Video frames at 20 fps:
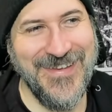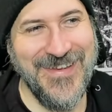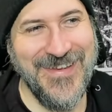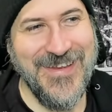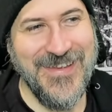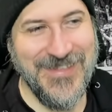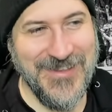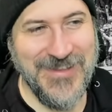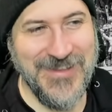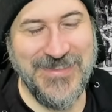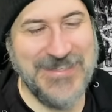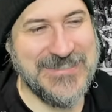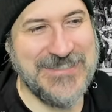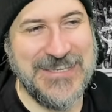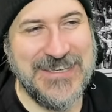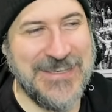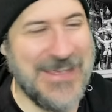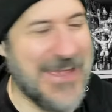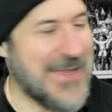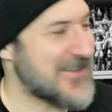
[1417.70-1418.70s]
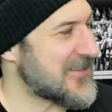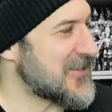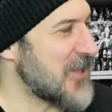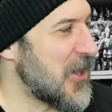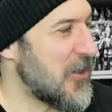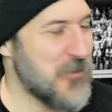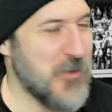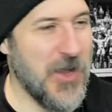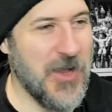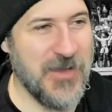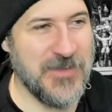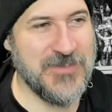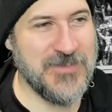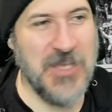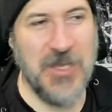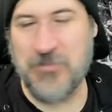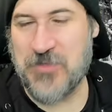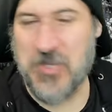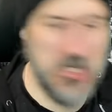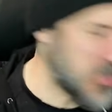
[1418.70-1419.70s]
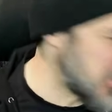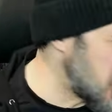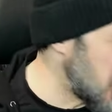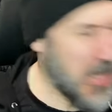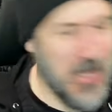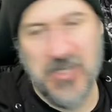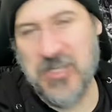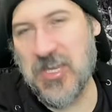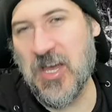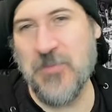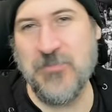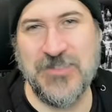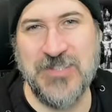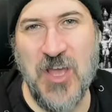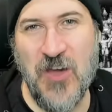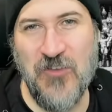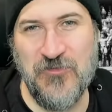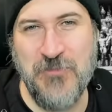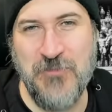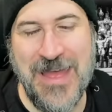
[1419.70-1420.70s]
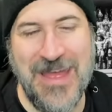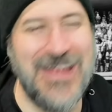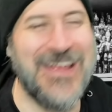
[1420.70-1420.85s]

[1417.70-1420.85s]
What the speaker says: Look, this kid gets so worked up, the shirt comes off, man.